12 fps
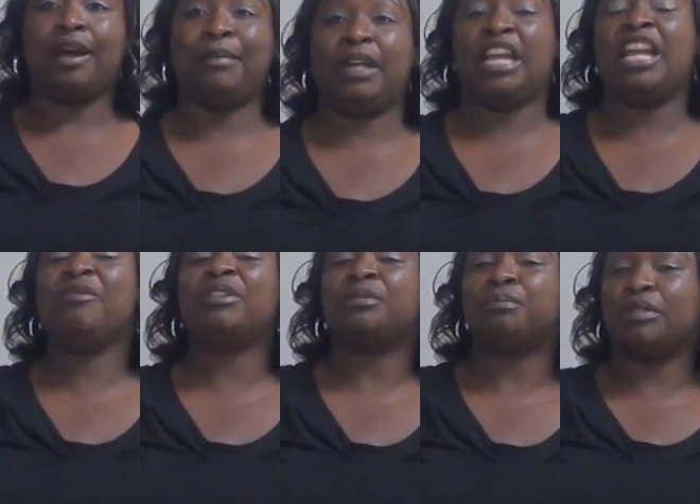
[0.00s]
I mean, he
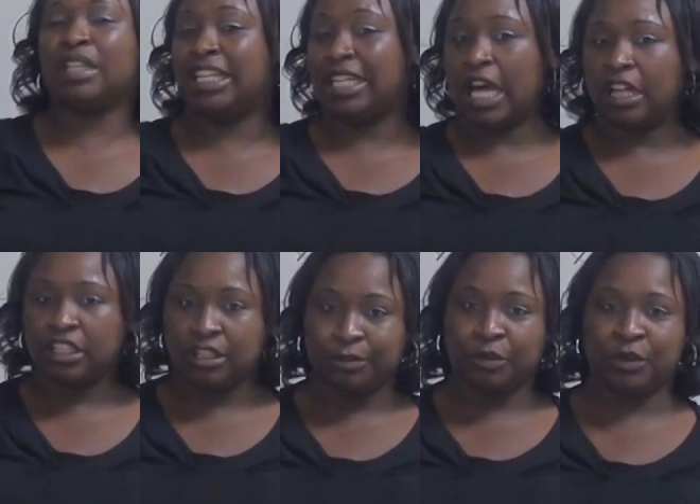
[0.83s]
was pretty
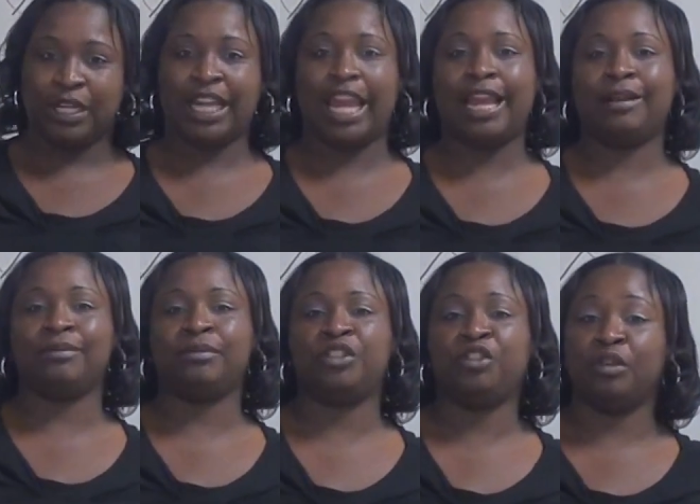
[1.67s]
knowledgeable when it came
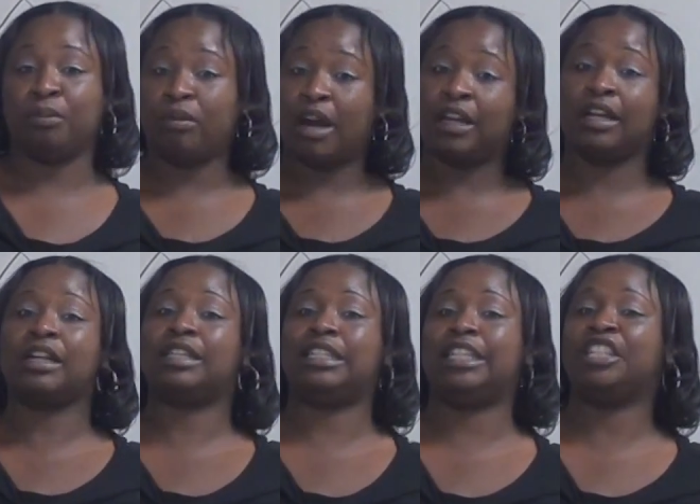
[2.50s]
to the product,
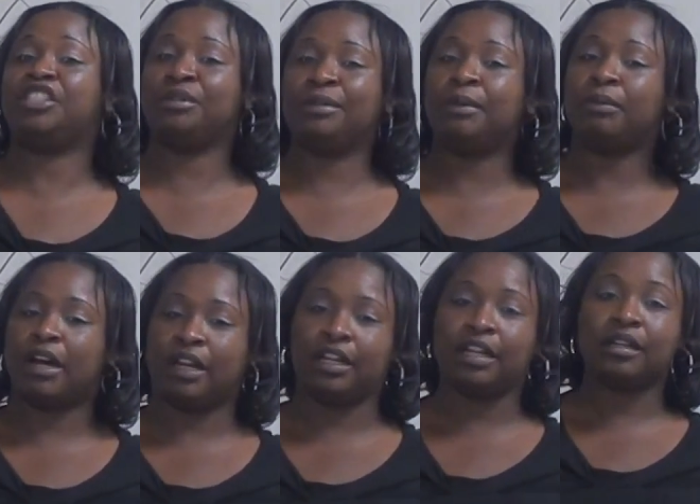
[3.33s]
because he did show me the
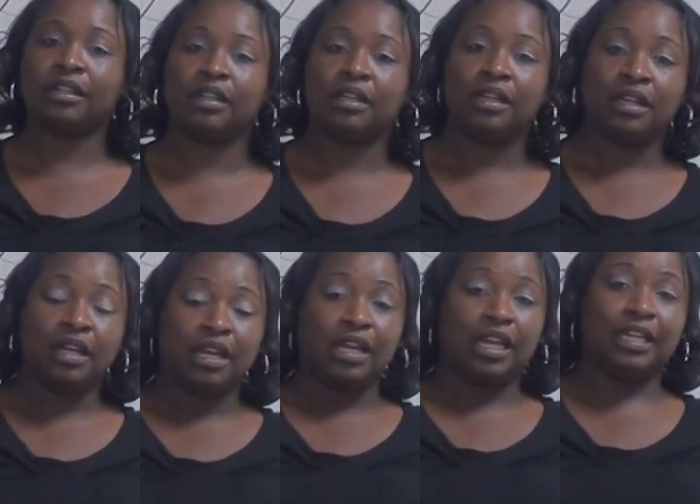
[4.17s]
product.
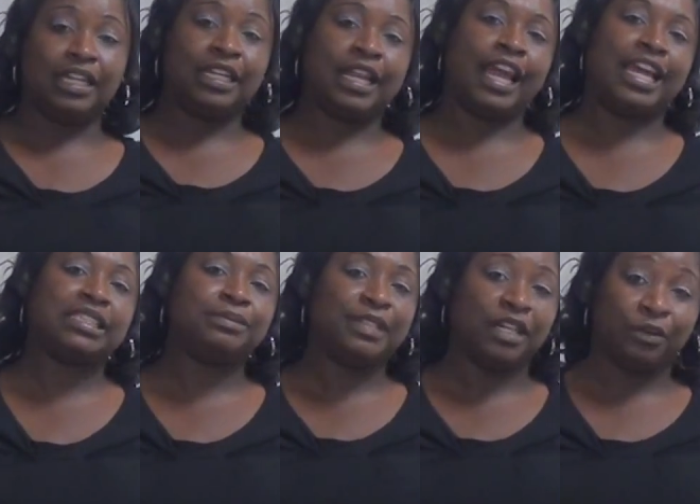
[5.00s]
He did
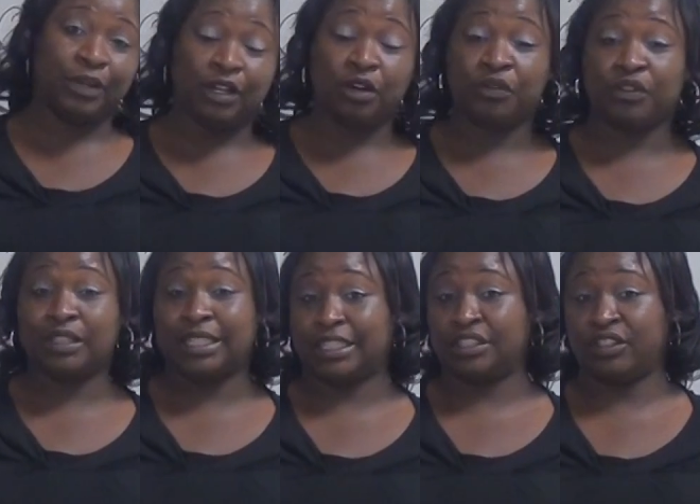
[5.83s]
ask me that I want to go for a
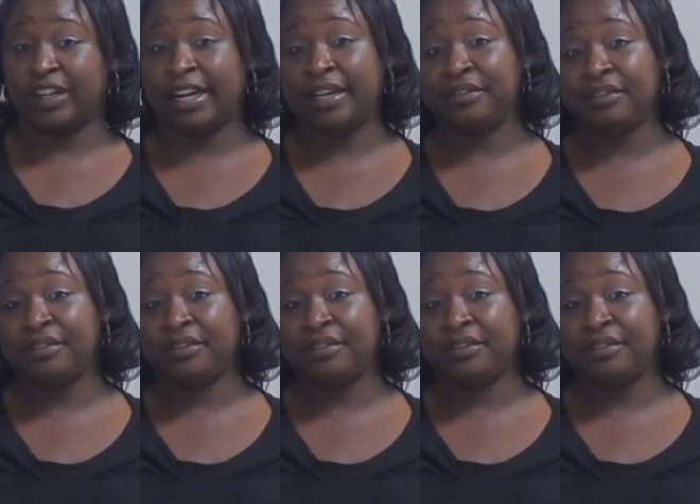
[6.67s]
test drive.